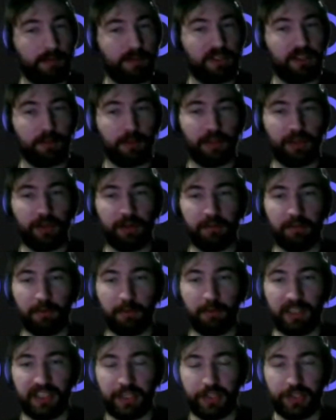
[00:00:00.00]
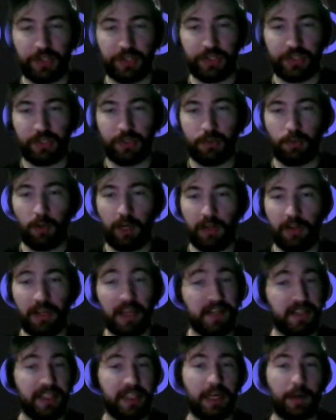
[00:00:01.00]
maybe some other implementations as
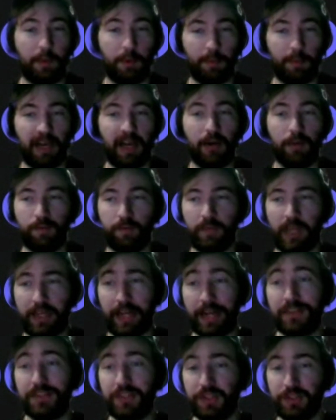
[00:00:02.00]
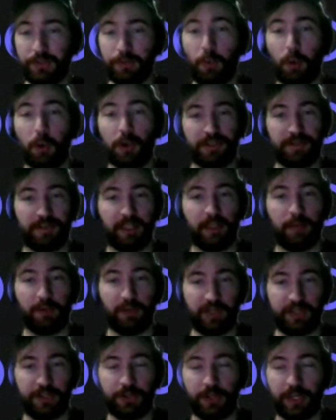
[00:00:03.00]
well as they come about and as there's more
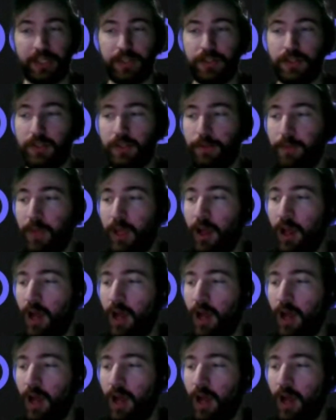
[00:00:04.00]
developer interest.